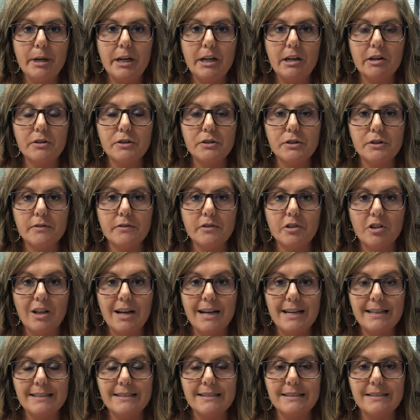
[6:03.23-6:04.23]
pairs of
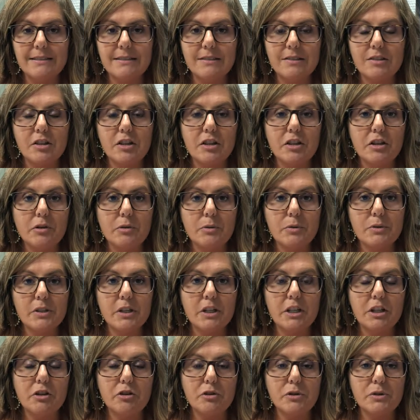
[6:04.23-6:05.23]
glasses to use
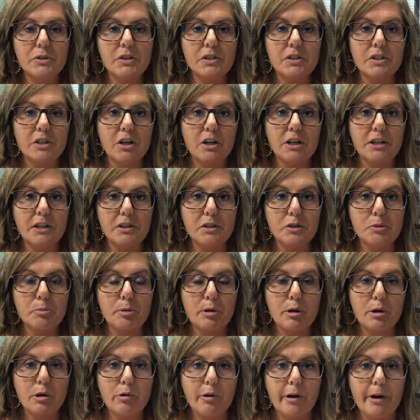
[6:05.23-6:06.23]
in your Syntonics
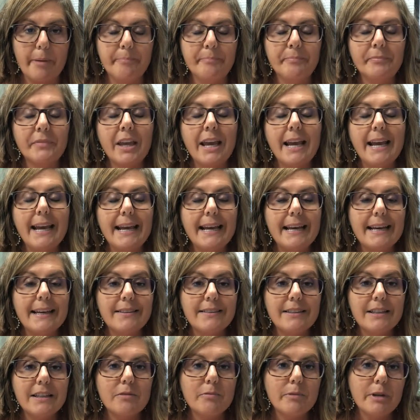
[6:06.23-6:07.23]
program.
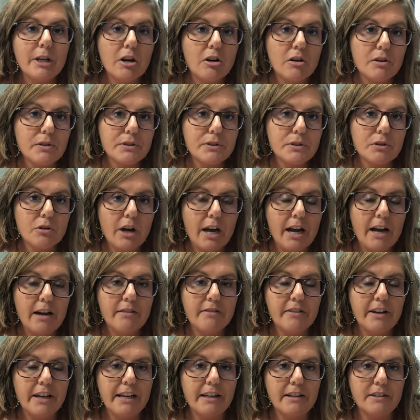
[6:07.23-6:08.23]
And then we also
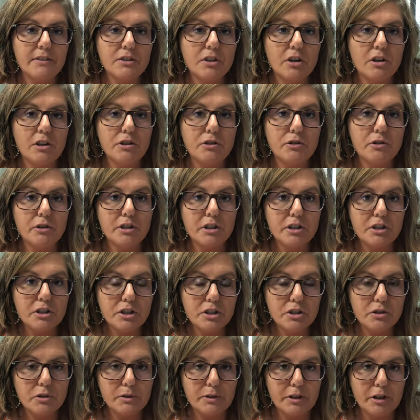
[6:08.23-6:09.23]
have hands-on
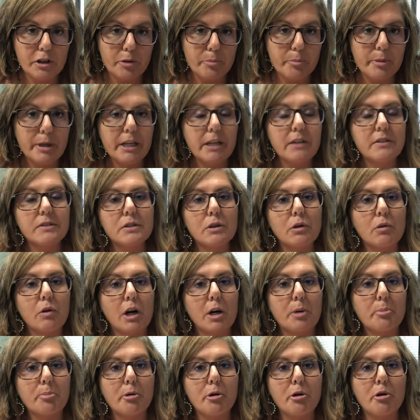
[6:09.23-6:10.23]
traditional therapy. So
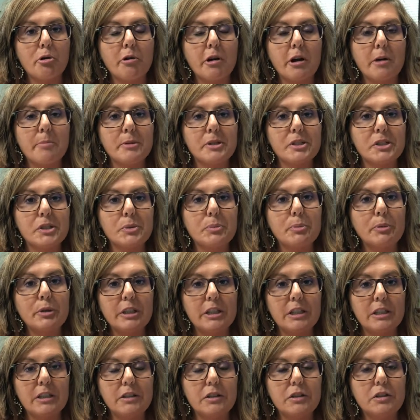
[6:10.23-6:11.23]
our program is
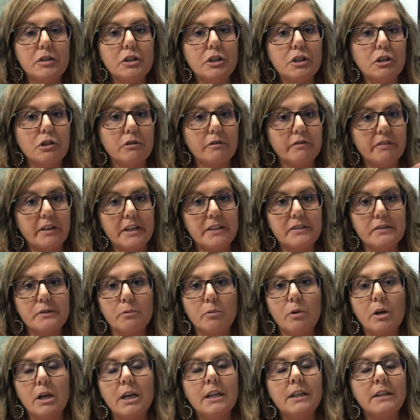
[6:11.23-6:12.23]
split into two. Phase
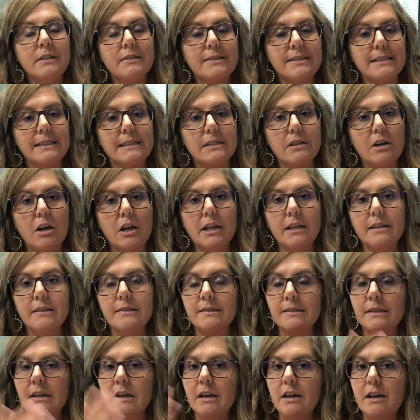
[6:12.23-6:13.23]
one,
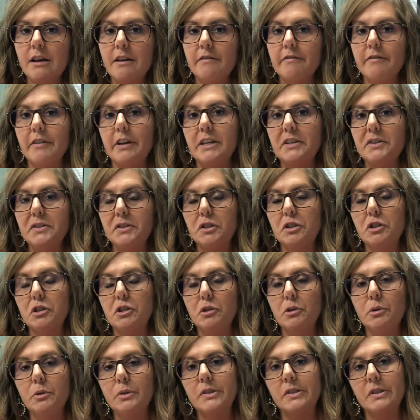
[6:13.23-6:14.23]
Syntonics. Phase
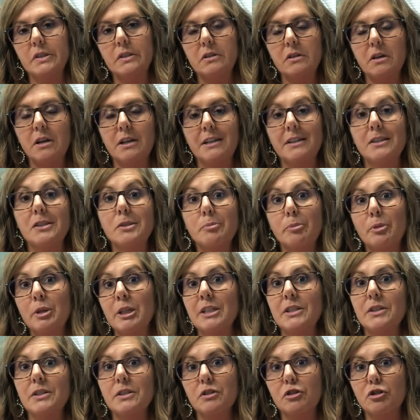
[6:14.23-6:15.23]
two, Syntonics
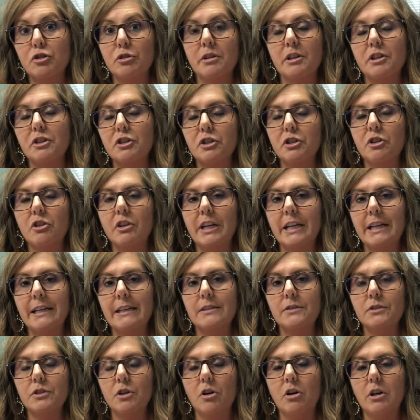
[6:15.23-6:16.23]
plus traditional
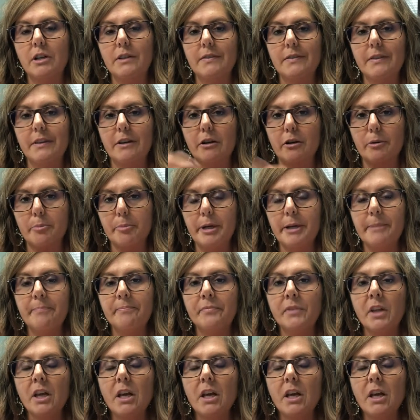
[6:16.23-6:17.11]
hands-on therapy.